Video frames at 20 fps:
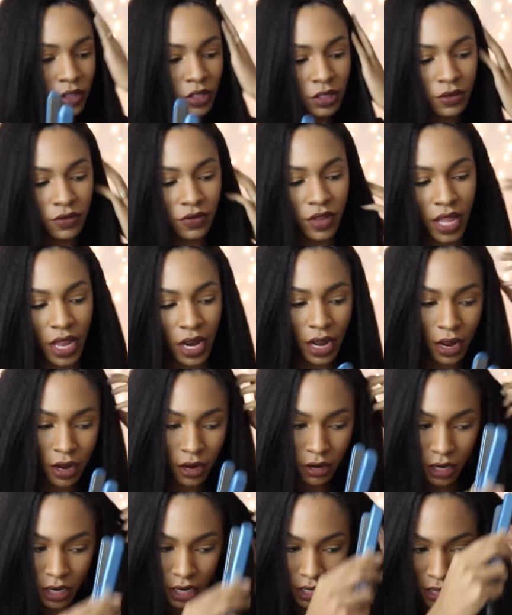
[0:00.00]
just flat
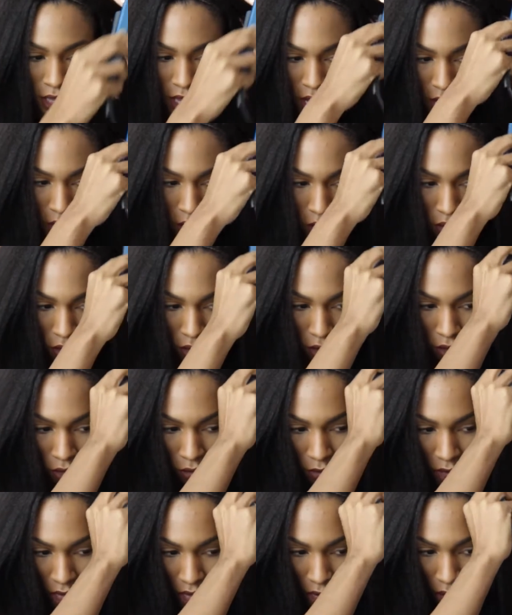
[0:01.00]
ironing that out a
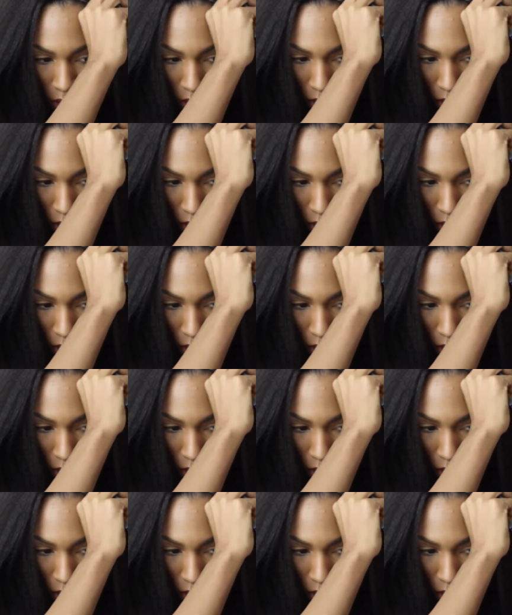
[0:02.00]
little bit.